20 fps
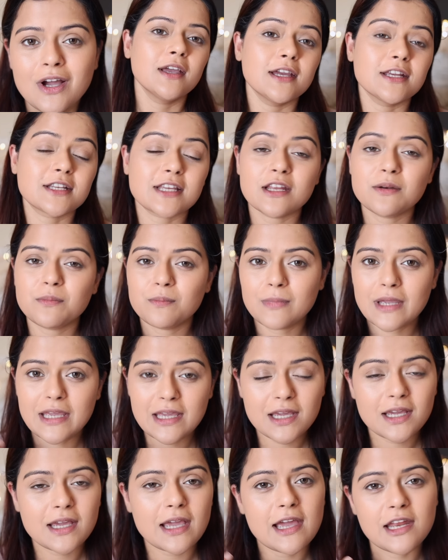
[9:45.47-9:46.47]
It can
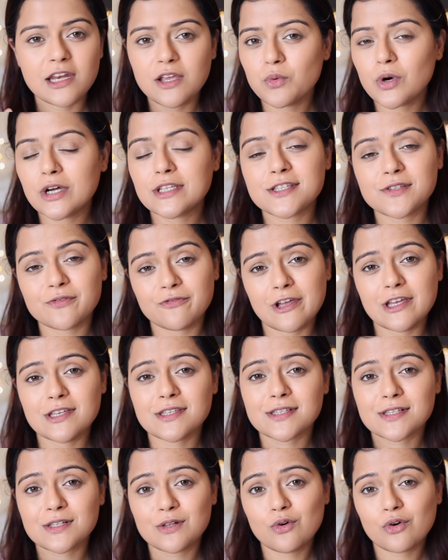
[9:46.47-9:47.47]
make anyone's
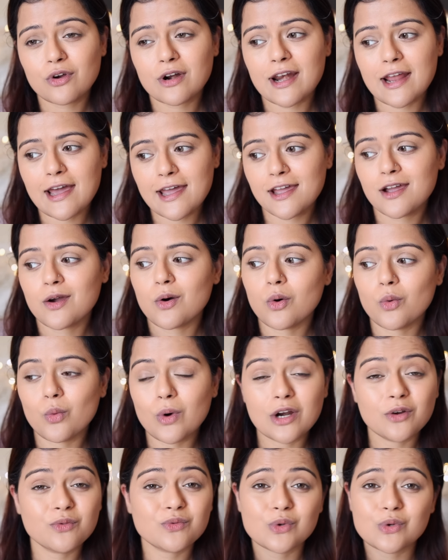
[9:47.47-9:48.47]
face look like
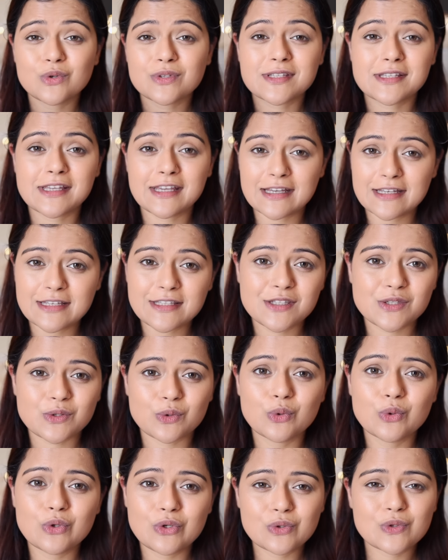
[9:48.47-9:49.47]
one of those kids
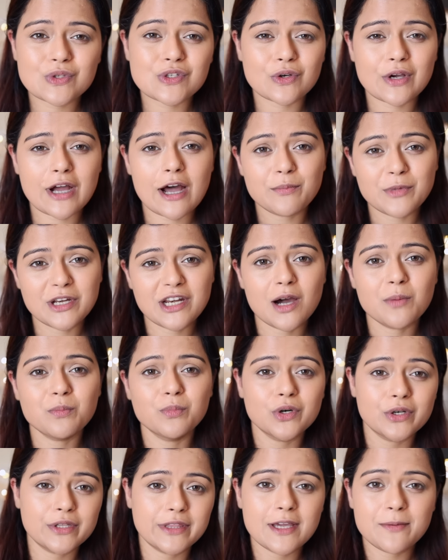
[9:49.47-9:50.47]
who used to come in our
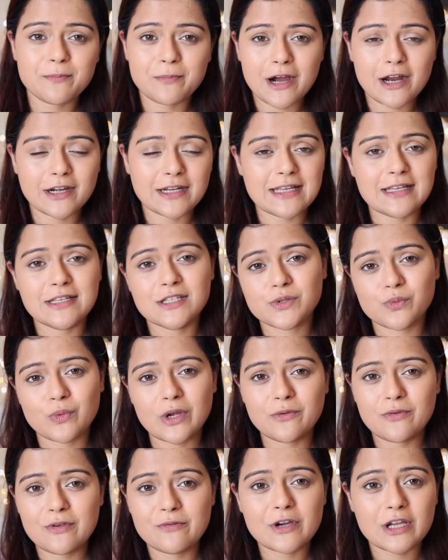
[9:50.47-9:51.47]
birthday parties
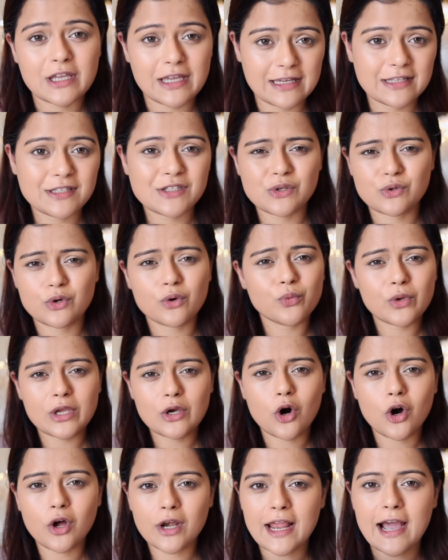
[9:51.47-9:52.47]
when we were kids. You know, we
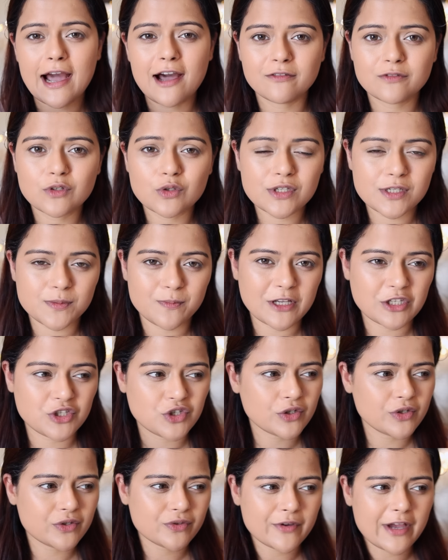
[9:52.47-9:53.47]
all have those
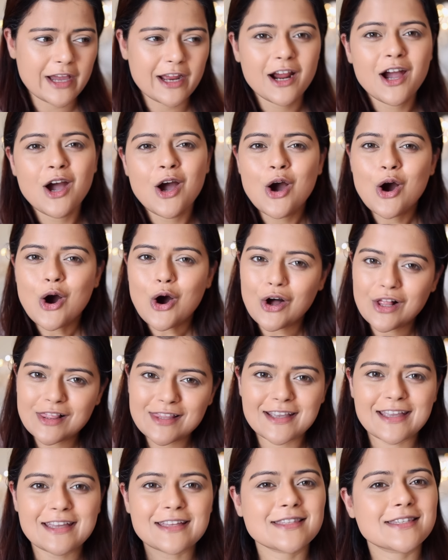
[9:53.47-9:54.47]
pictures where all
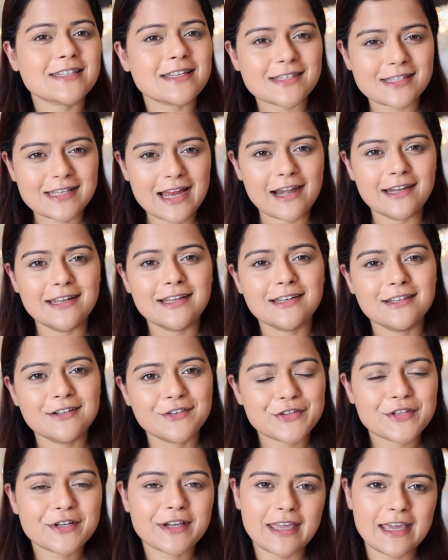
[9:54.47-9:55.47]
the kids are standing
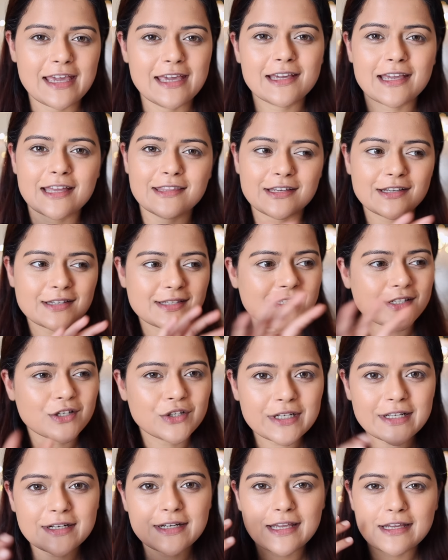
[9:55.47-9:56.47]
near the cake and there are
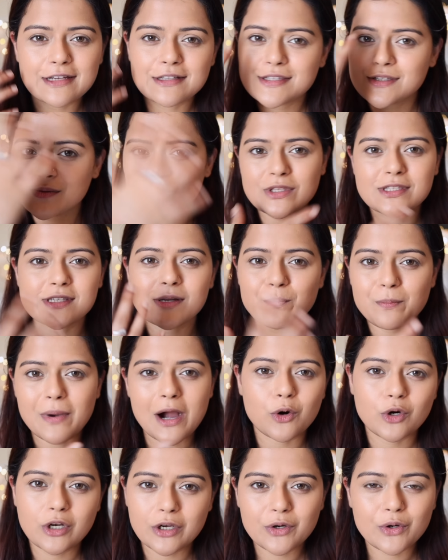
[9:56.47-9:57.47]
certain kids with some
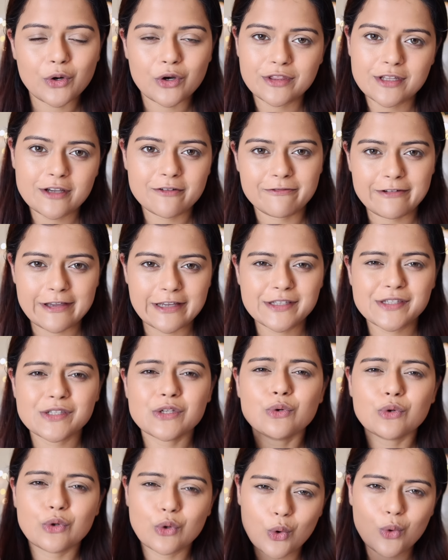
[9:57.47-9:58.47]
powder on their face.
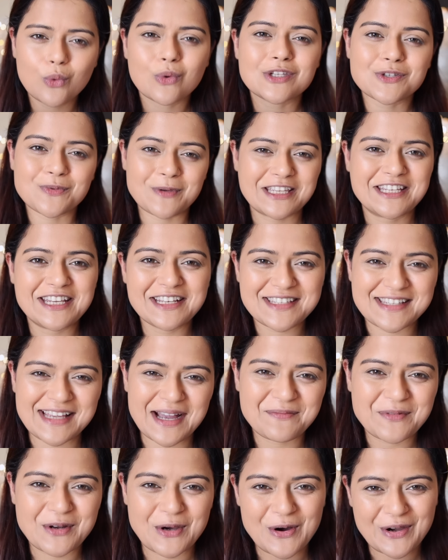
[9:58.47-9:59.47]
You know which pictures
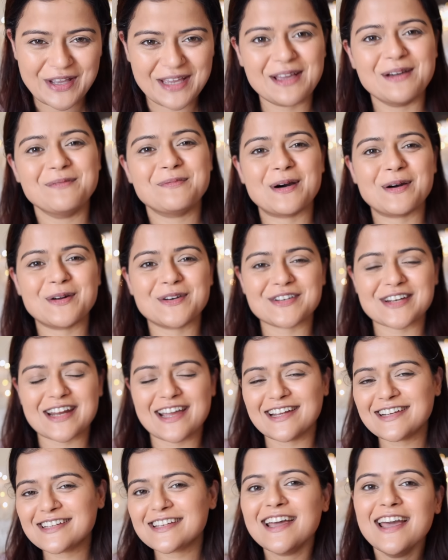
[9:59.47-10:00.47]
I'm talking about,
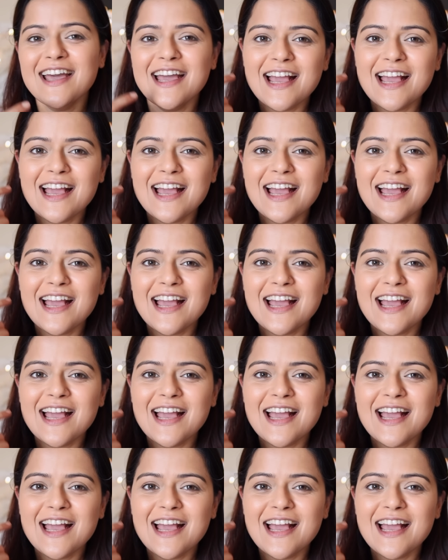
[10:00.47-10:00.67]
right?